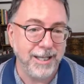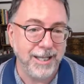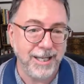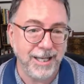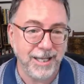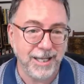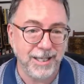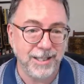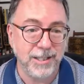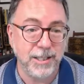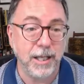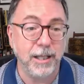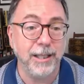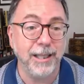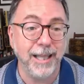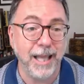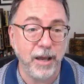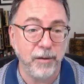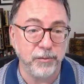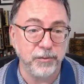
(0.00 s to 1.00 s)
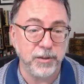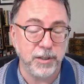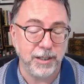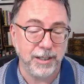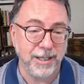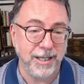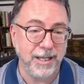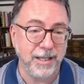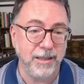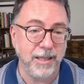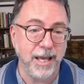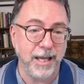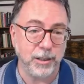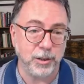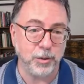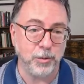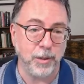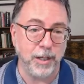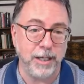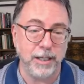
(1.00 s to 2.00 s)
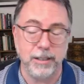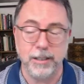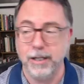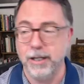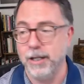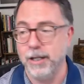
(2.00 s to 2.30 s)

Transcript: is left in that trade.